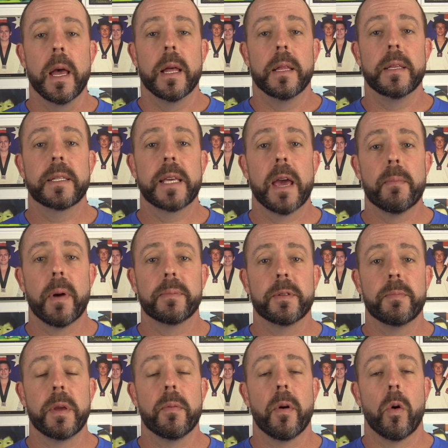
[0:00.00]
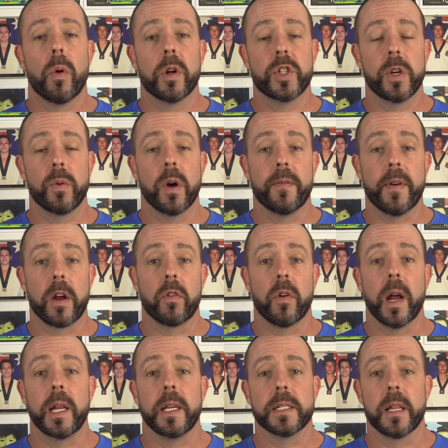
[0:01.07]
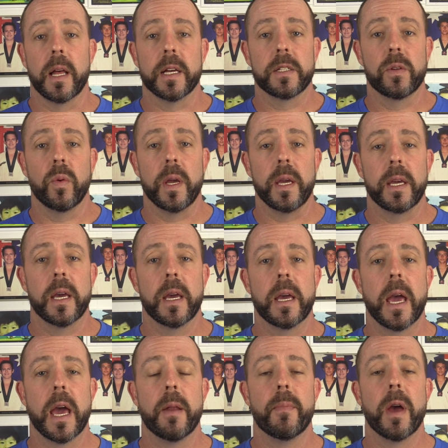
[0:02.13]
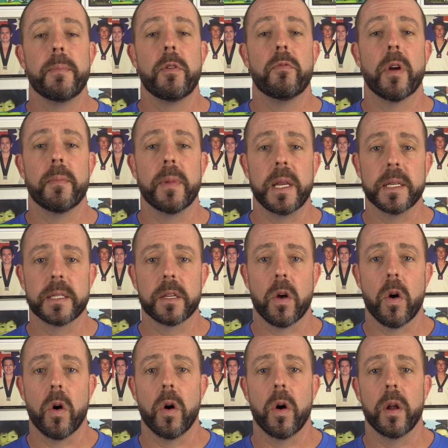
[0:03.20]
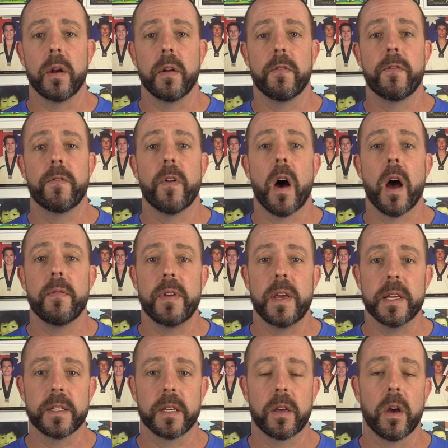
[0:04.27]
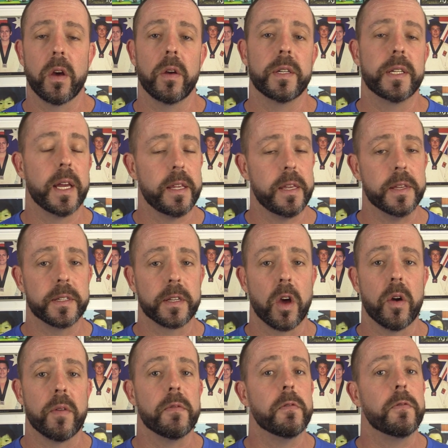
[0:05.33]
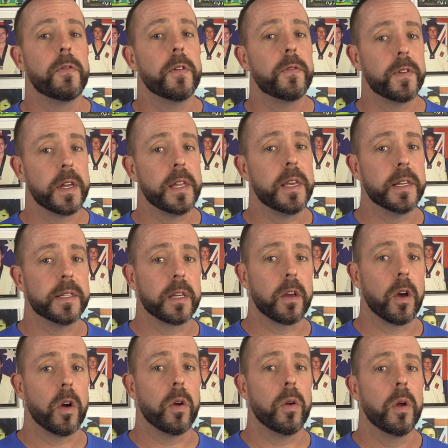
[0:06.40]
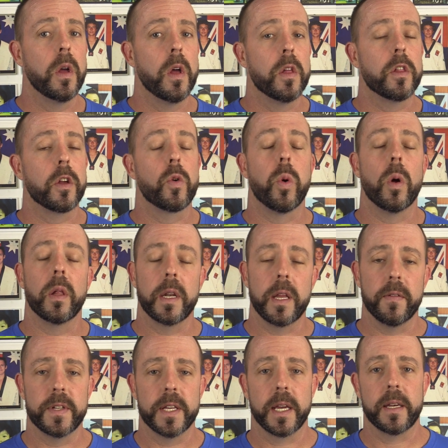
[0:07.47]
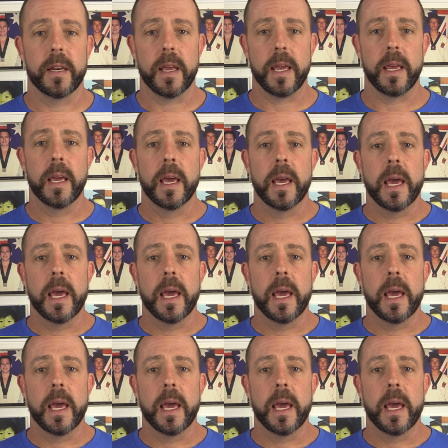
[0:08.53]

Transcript: This came up to me while watching one of our gradings last week, and it made me reminisce on 5 years ago, 10 years ago, even 15 years ago, the quality of technique.